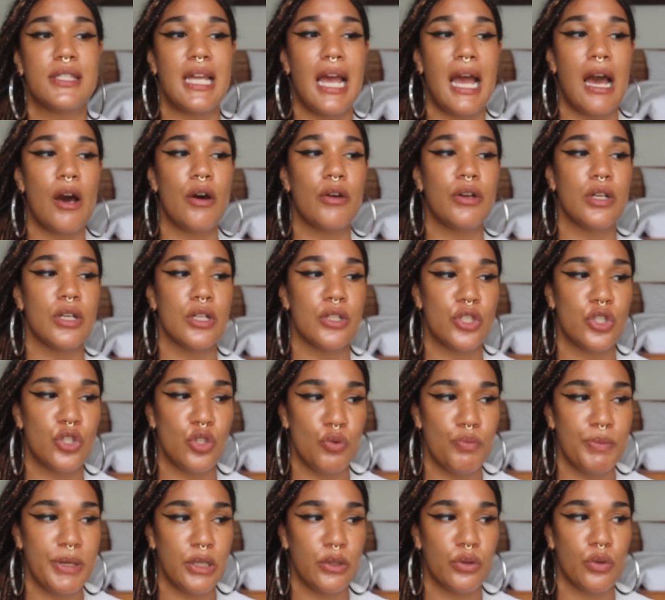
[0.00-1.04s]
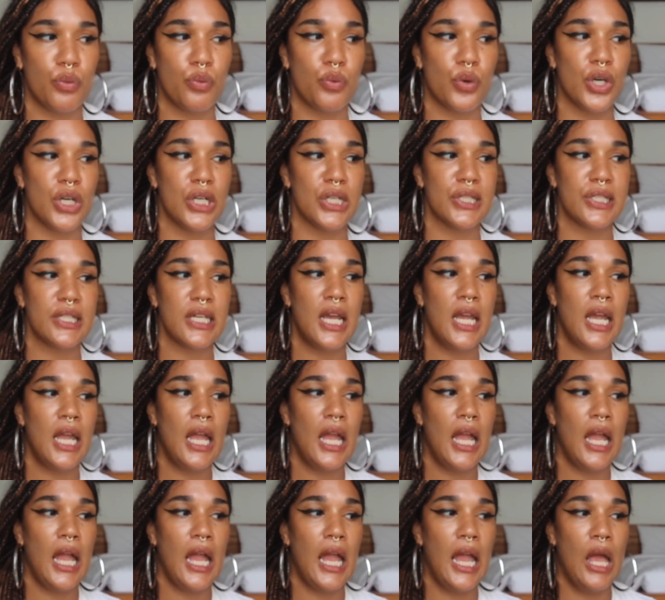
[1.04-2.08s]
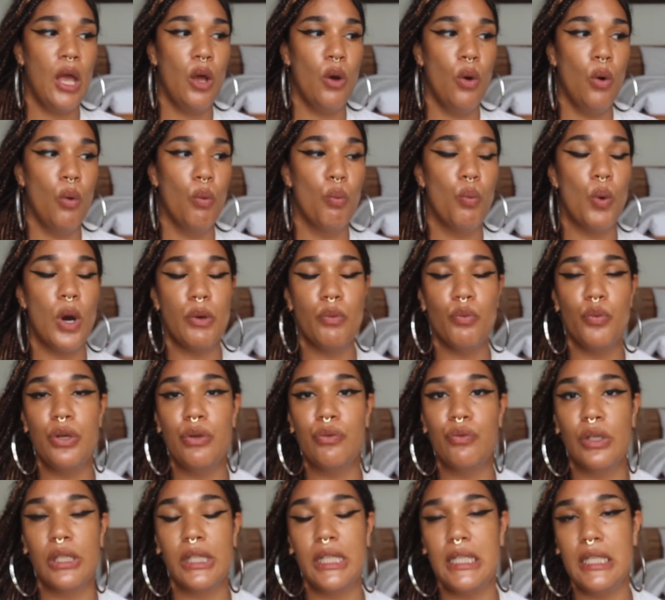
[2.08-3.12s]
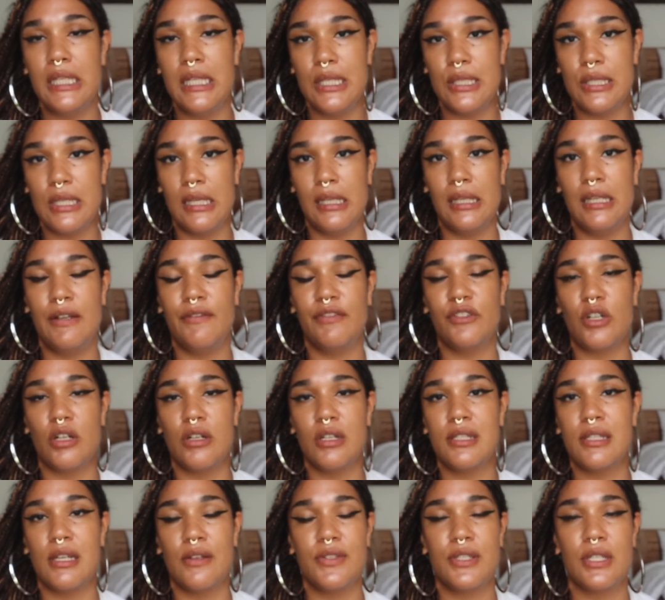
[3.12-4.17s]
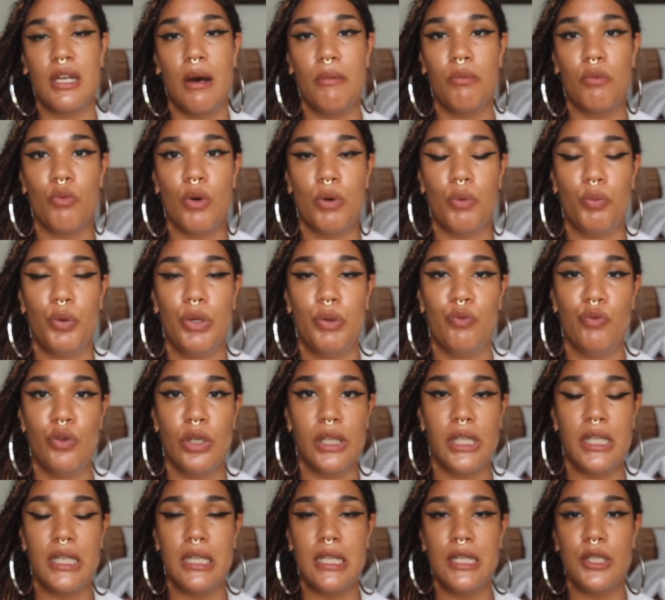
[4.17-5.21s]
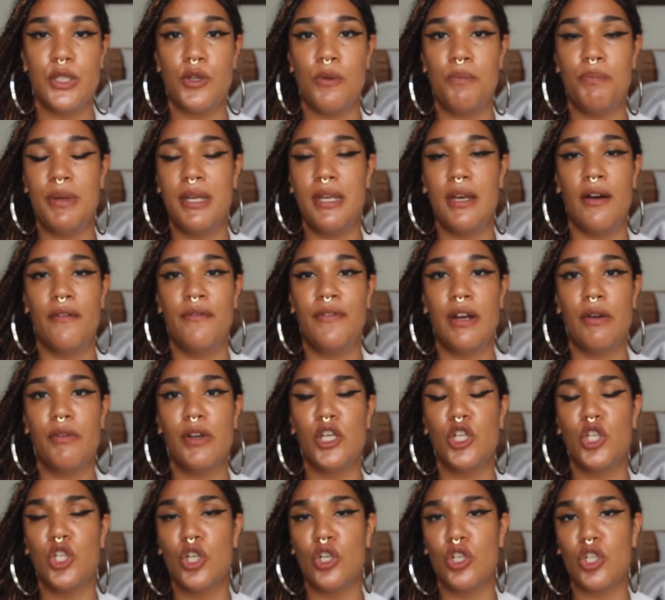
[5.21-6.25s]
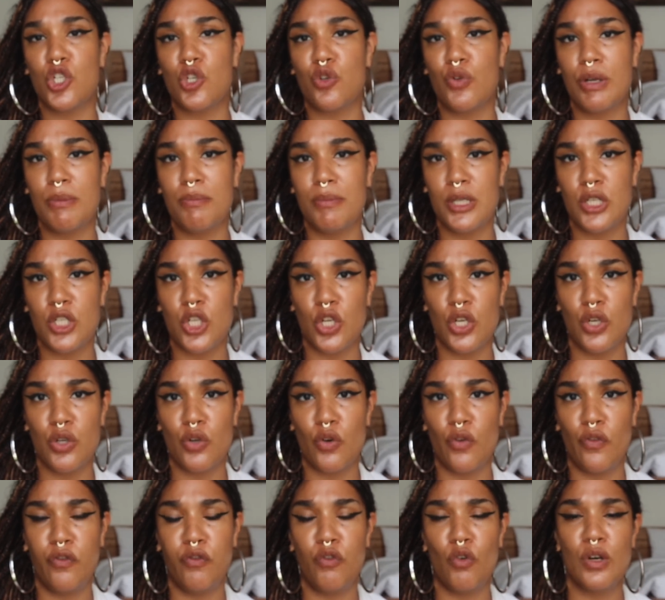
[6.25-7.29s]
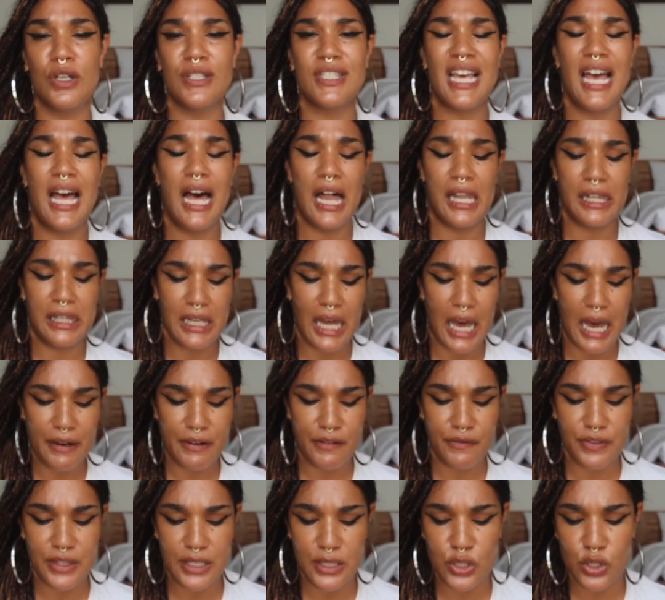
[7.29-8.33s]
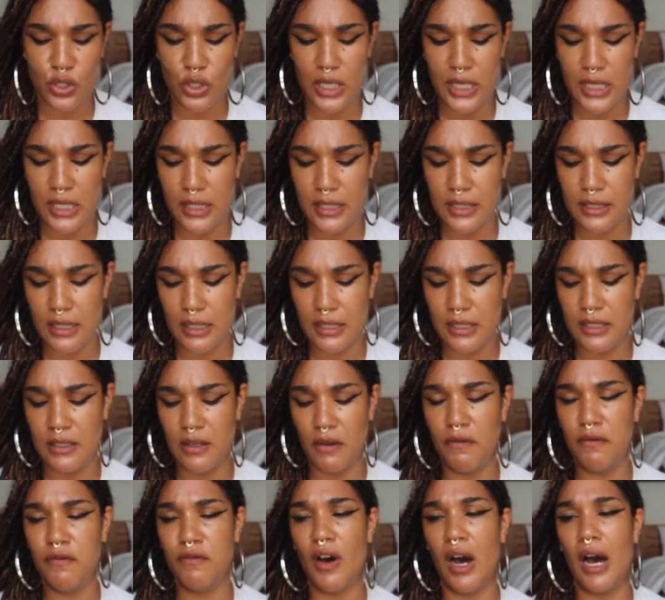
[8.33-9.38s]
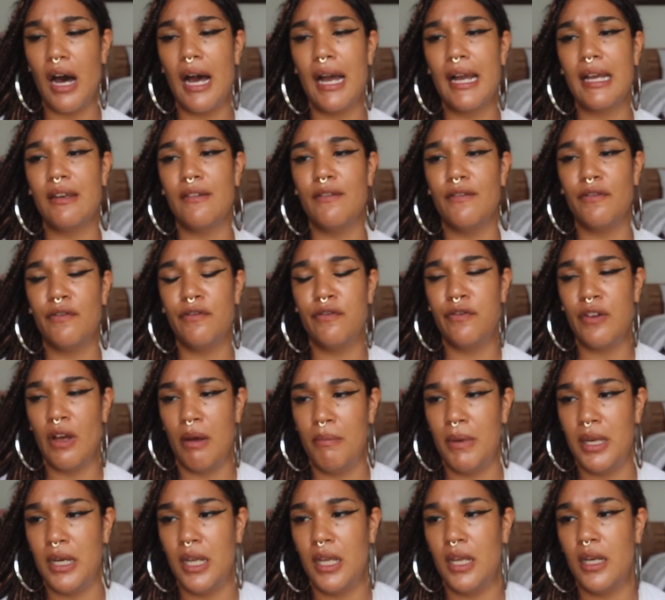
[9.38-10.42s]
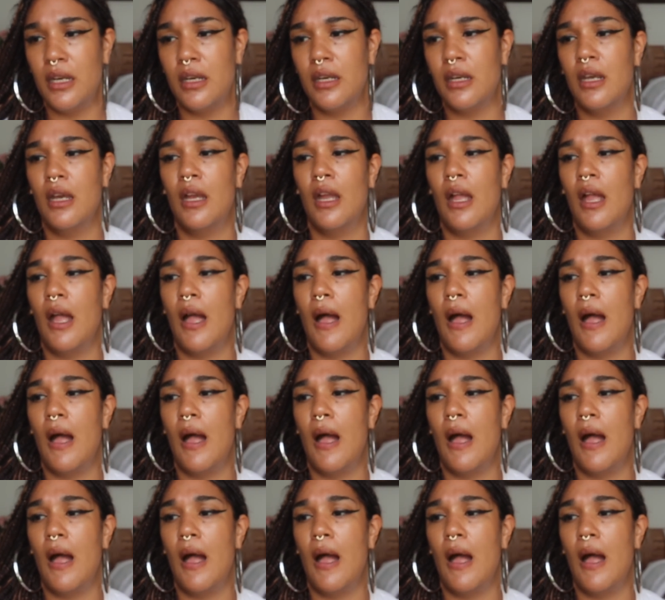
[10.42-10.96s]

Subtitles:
down, assuming the worst, when we really need to lift ourselves up, when we really need to be a very nurturing maternal force. A lot of this is divine feminine